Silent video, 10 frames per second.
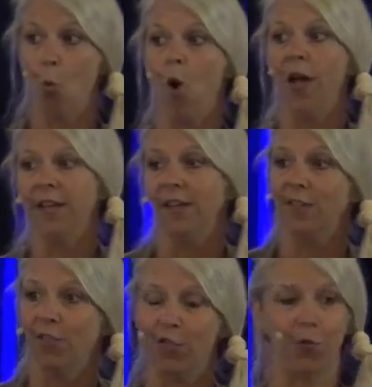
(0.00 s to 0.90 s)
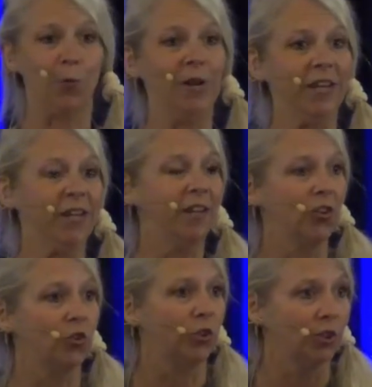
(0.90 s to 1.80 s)
1 in
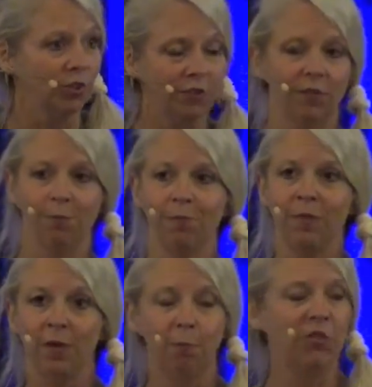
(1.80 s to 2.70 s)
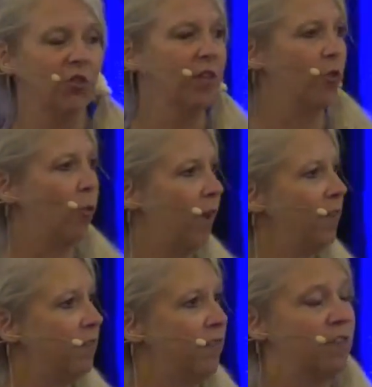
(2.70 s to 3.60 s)
3 girls, much like the 1
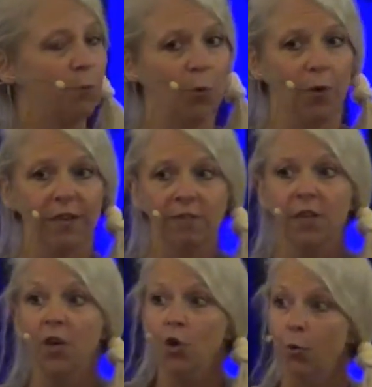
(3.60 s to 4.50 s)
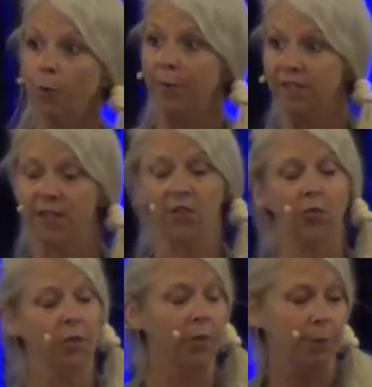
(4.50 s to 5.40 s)
in 6 boys, who will be
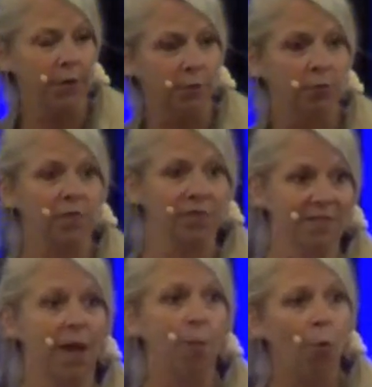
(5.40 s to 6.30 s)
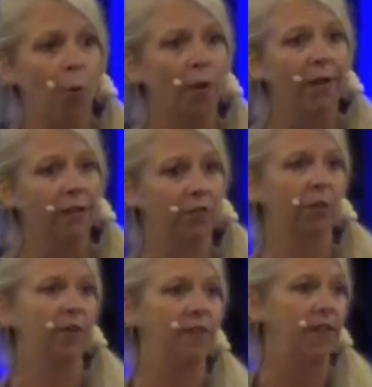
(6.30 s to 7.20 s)
sexually abused at some point
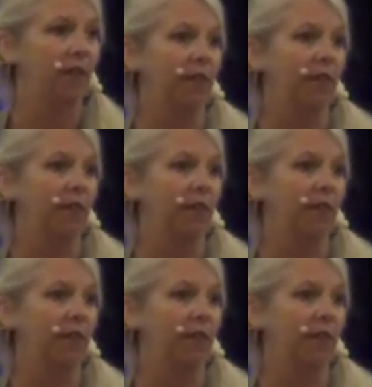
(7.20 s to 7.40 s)
during their